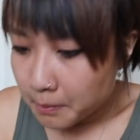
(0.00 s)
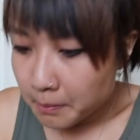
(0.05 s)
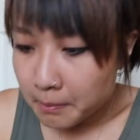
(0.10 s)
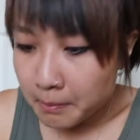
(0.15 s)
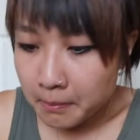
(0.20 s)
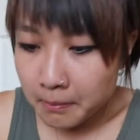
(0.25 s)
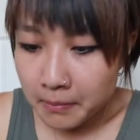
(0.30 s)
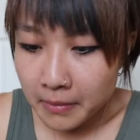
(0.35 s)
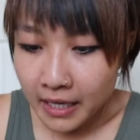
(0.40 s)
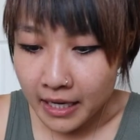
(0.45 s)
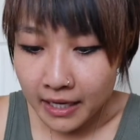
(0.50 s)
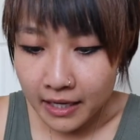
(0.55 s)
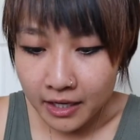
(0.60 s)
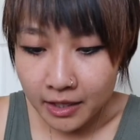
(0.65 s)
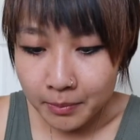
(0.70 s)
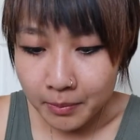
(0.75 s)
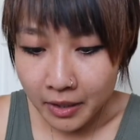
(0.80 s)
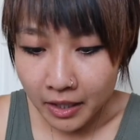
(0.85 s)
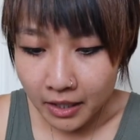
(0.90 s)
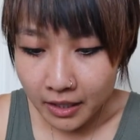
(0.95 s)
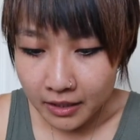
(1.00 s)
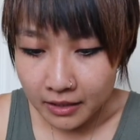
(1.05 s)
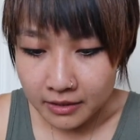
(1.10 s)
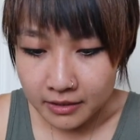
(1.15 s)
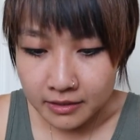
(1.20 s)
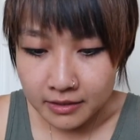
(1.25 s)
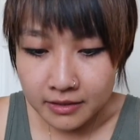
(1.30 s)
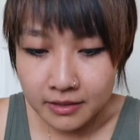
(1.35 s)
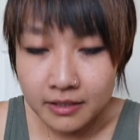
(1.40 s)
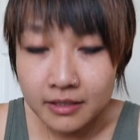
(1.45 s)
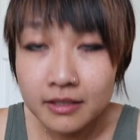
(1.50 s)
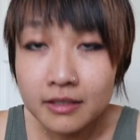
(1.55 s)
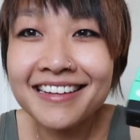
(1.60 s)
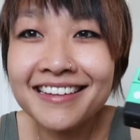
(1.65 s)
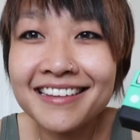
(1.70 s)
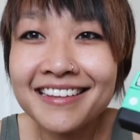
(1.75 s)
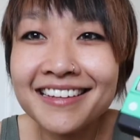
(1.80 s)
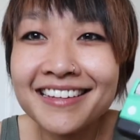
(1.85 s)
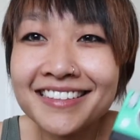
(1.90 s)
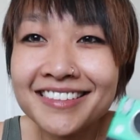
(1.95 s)
my AirPods
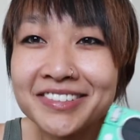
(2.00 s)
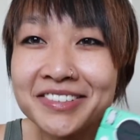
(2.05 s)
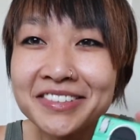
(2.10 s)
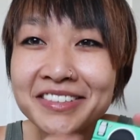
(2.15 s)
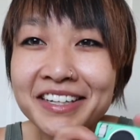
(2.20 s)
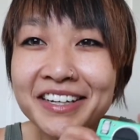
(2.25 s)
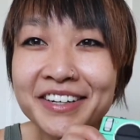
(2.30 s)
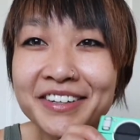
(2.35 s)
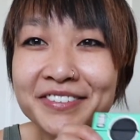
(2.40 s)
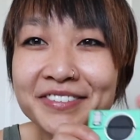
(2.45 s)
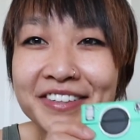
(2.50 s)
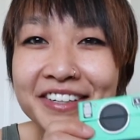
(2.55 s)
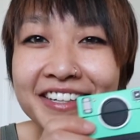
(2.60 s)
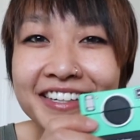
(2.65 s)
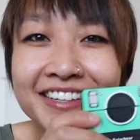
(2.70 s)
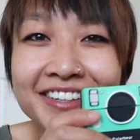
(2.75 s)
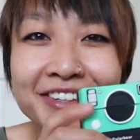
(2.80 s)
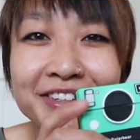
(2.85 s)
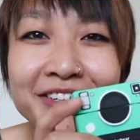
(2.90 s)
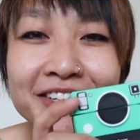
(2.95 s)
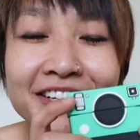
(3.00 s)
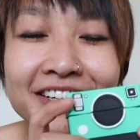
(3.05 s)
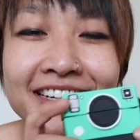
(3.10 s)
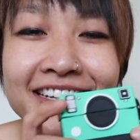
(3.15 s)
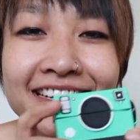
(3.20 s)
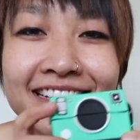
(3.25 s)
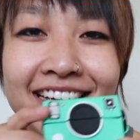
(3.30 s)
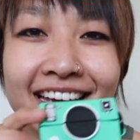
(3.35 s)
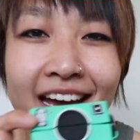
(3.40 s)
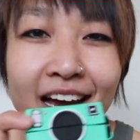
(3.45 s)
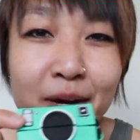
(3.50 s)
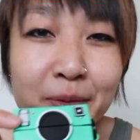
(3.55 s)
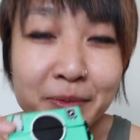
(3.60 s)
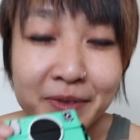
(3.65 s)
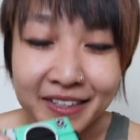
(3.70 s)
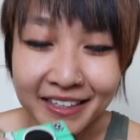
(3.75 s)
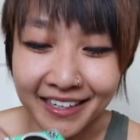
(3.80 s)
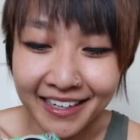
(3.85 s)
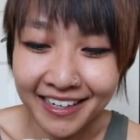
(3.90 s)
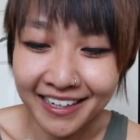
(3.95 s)
in this uh, very clunky
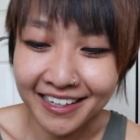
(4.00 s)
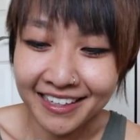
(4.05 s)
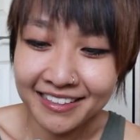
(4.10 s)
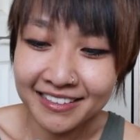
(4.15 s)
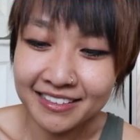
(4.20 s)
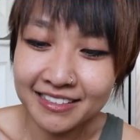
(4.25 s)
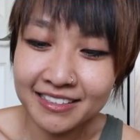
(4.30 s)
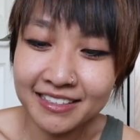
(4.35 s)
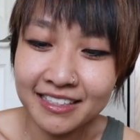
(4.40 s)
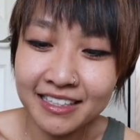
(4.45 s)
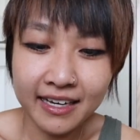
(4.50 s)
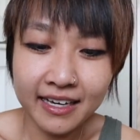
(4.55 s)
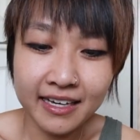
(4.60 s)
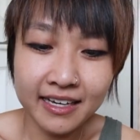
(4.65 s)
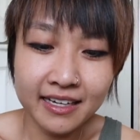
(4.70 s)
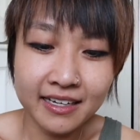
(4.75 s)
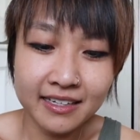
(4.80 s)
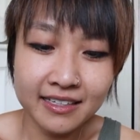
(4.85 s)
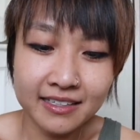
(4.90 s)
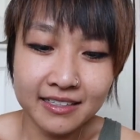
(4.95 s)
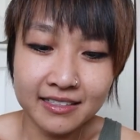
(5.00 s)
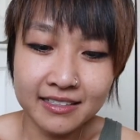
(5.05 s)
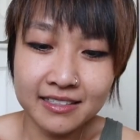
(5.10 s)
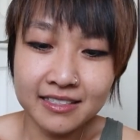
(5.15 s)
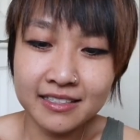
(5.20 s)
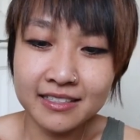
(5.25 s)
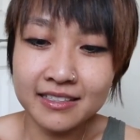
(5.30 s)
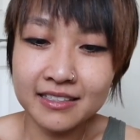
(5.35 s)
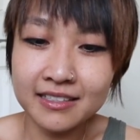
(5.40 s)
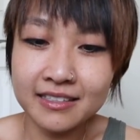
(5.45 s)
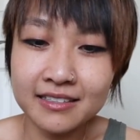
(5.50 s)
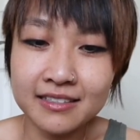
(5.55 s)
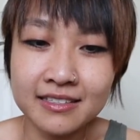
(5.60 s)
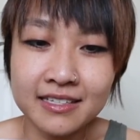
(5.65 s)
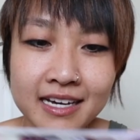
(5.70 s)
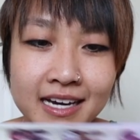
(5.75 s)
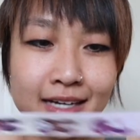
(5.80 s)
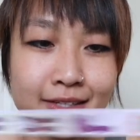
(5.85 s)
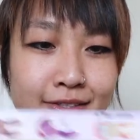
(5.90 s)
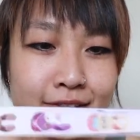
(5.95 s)
camera case and
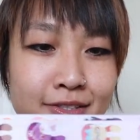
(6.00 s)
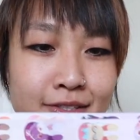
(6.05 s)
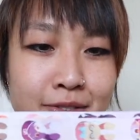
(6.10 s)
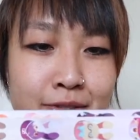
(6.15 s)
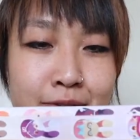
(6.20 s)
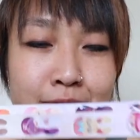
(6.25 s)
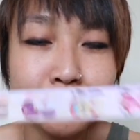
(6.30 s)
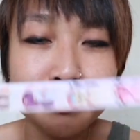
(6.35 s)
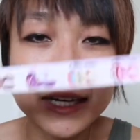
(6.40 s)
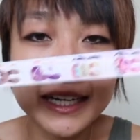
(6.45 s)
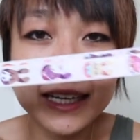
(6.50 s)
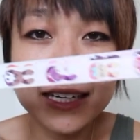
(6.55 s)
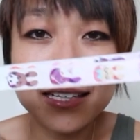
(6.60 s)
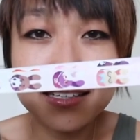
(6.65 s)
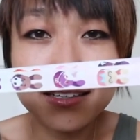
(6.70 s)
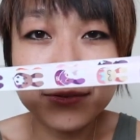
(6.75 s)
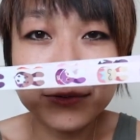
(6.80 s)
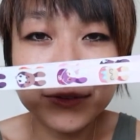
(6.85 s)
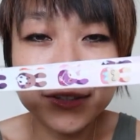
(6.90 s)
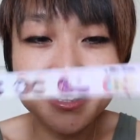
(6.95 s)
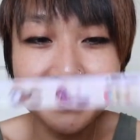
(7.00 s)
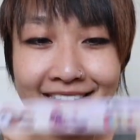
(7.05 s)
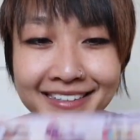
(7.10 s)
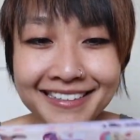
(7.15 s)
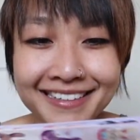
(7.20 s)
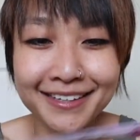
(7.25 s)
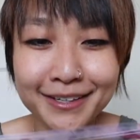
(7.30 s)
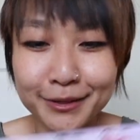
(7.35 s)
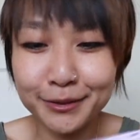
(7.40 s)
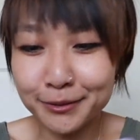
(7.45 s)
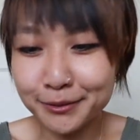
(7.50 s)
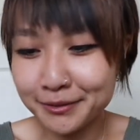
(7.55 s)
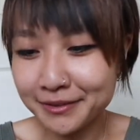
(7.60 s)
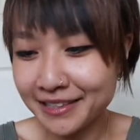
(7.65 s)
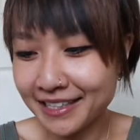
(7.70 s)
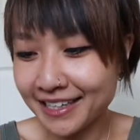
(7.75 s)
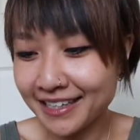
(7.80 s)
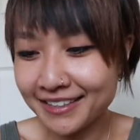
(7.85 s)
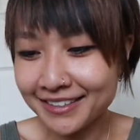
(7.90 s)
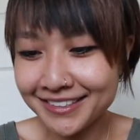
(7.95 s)
attached to a really cute
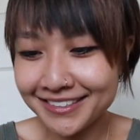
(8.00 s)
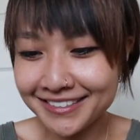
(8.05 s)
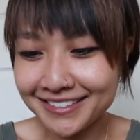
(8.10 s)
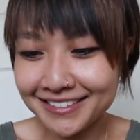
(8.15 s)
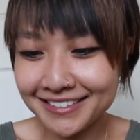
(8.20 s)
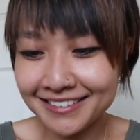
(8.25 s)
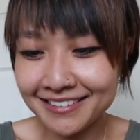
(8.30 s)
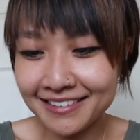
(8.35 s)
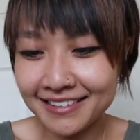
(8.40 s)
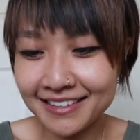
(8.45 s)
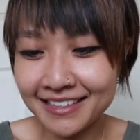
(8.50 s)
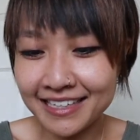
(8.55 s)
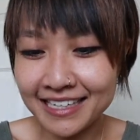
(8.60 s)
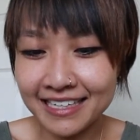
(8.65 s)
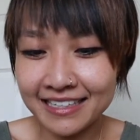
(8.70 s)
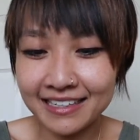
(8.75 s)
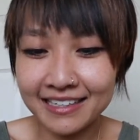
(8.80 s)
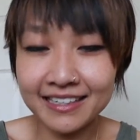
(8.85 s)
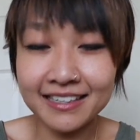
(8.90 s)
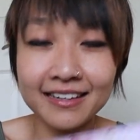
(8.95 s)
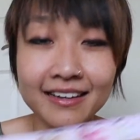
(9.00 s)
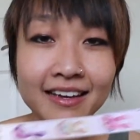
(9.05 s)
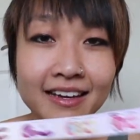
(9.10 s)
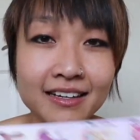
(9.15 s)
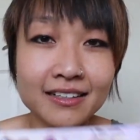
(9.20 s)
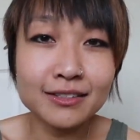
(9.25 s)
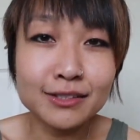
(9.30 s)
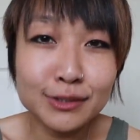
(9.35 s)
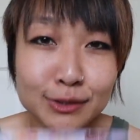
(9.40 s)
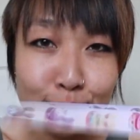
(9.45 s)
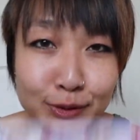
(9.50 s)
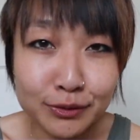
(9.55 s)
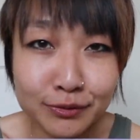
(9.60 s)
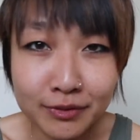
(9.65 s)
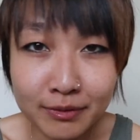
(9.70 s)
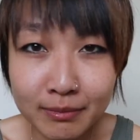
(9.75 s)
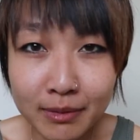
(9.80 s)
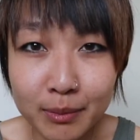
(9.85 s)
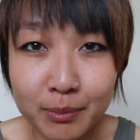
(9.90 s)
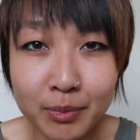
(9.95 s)
lanyard that I again stole
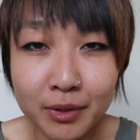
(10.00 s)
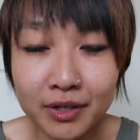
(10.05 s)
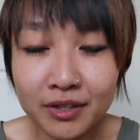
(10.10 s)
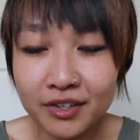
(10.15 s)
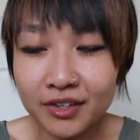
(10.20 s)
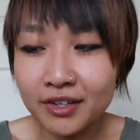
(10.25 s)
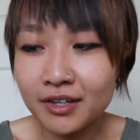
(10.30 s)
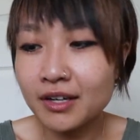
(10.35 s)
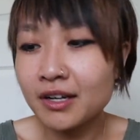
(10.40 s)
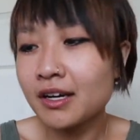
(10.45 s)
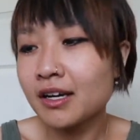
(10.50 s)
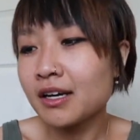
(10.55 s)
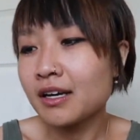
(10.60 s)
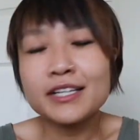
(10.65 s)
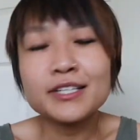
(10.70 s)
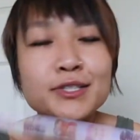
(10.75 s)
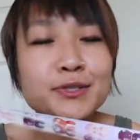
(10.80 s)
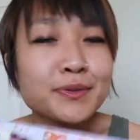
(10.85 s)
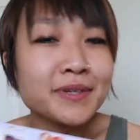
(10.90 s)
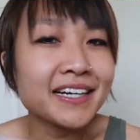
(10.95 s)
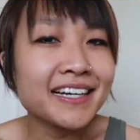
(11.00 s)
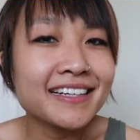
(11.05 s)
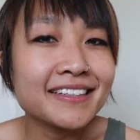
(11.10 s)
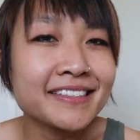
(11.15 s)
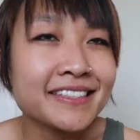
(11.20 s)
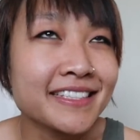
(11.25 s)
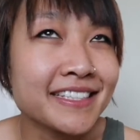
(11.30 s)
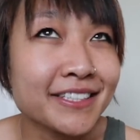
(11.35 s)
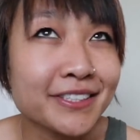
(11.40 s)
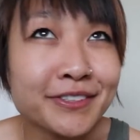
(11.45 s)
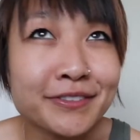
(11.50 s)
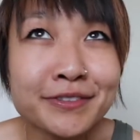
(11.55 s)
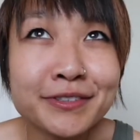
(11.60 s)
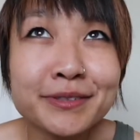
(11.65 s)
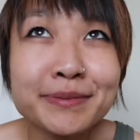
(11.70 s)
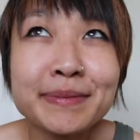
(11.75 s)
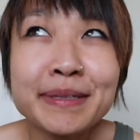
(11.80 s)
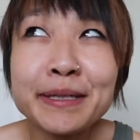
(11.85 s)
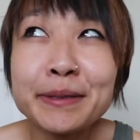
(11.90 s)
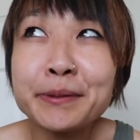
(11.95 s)
from my brother. I swear I steal
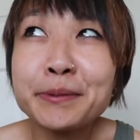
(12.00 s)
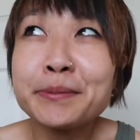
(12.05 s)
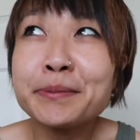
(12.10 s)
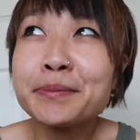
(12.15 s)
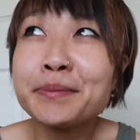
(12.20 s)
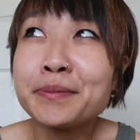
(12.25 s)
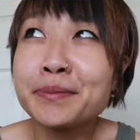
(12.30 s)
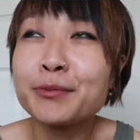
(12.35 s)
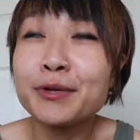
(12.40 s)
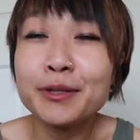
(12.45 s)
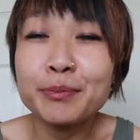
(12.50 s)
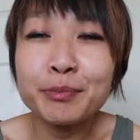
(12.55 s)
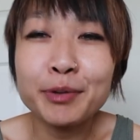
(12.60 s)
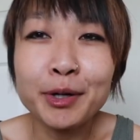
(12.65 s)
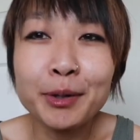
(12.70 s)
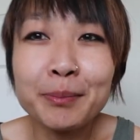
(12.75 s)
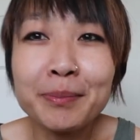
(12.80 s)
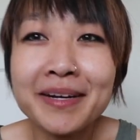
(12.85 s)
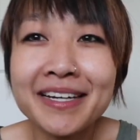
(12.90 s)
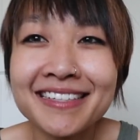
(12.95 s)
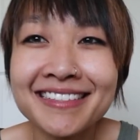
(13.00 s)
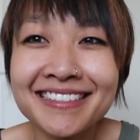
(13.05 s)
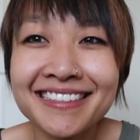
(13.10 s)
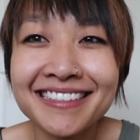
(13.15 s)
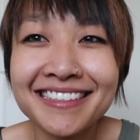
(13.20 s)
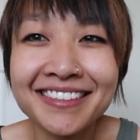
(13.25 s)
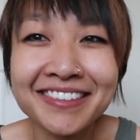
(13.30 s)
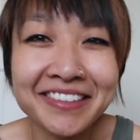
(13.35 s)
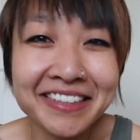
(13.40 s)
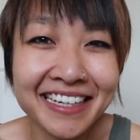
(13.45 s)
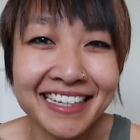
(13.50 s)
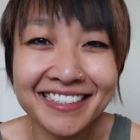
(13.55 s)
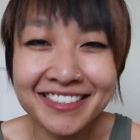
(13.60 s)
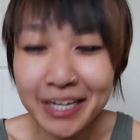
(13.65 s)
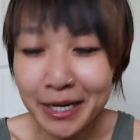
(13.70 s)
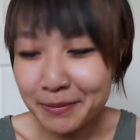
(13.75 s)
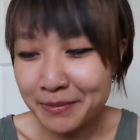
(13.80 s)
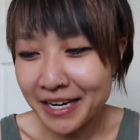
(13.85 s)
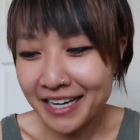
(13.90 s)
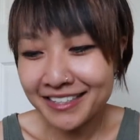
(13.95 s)
from him with permission. Okay, so
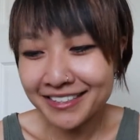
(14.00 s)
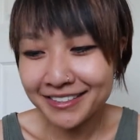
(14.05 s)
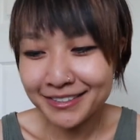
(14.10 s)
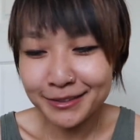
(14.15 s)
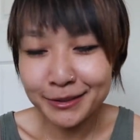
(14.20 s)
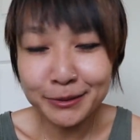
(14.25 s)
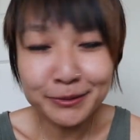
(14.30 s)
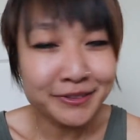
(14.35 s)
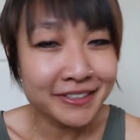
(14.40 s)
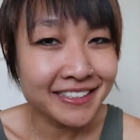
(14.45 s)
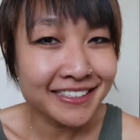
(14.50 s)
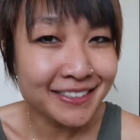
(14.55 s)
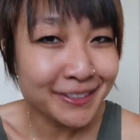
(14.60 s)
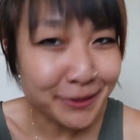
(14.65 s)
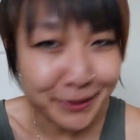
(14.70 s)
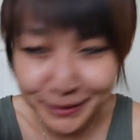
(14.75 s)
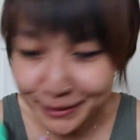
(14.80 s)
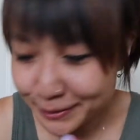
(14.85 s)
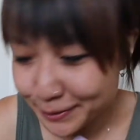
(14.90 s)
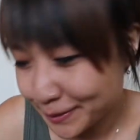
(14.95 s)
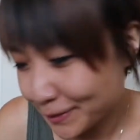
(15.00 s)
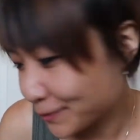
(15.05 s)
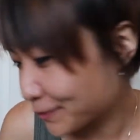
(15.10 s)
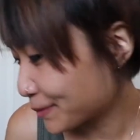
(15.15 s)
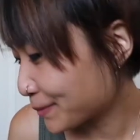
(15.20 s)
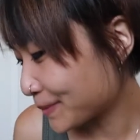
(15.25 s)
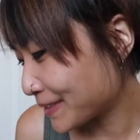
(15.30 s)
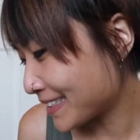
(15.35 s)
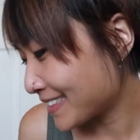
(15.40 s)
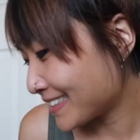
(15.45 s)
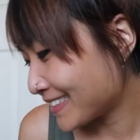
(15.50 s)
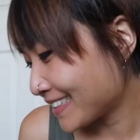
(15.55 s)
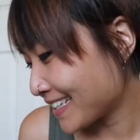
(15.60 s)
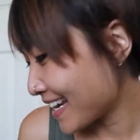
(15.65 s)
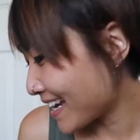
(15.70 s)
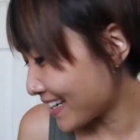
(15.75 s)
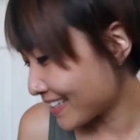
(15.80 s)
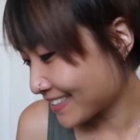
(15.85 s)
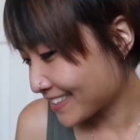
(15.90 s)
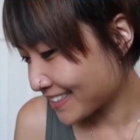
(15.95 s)
I'm, I just don't just go into his room and just
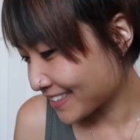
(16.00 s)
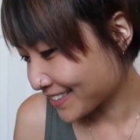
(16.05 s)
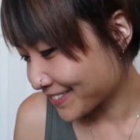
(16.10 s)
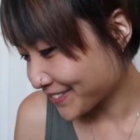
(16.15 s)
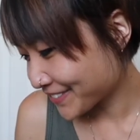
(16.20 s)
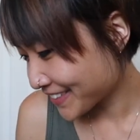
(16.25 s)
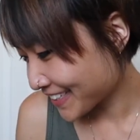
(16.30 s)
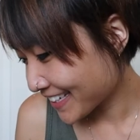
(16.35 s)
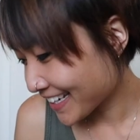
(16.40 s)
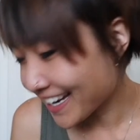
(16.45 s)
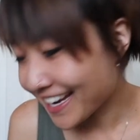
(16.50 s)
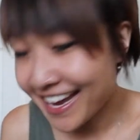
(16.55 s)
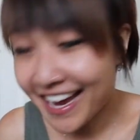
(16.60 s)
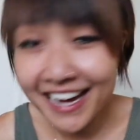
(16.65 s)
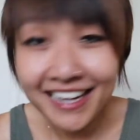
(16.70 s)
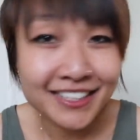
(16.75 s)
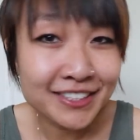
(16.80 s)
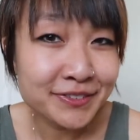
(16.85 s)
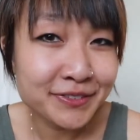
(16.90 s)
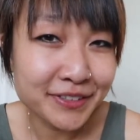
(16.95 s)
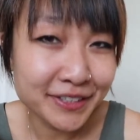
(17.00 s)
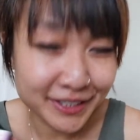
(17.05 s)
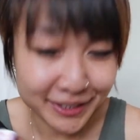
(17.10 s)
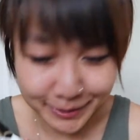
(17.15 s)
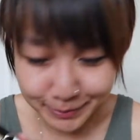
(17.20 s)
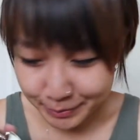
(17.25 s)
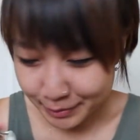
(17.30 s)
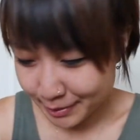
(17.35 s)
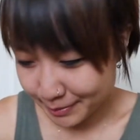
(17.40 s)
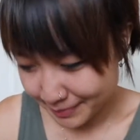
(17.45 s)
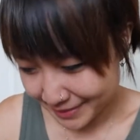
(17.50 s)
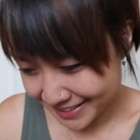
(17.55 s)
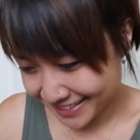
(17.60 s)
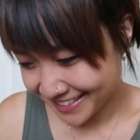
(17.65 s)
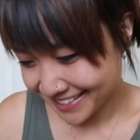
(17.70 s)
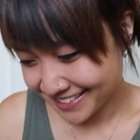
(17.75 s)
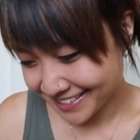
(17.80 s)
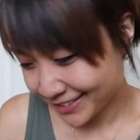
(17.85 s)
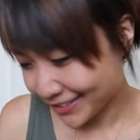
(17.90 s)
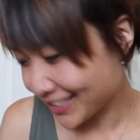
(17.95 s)
take stuff. Like I asked for his
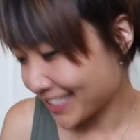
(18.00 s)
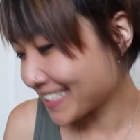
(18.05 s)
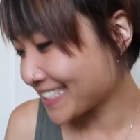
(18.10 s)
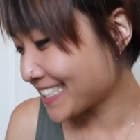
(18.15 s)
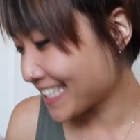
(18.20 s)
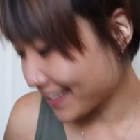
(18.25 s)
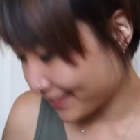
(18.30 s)
permission, so he's